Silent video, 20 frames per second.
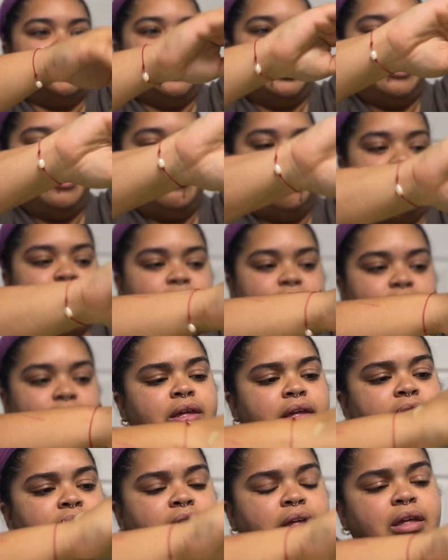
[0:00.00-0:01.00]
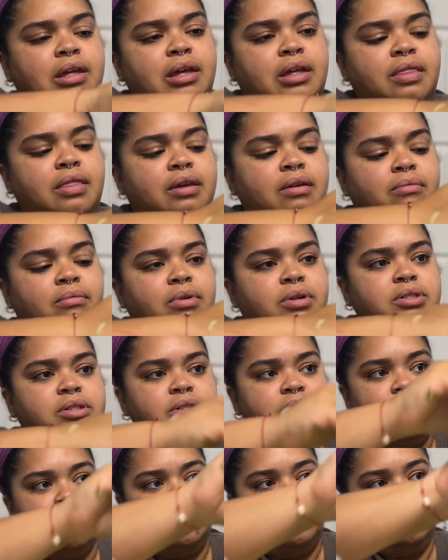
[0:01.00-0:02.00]
out. And then we're
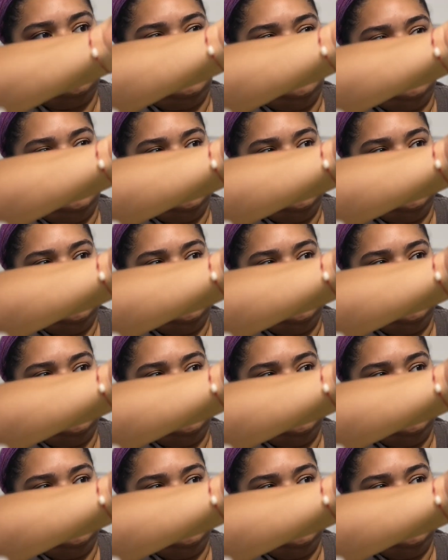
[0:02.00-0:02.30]
just gonna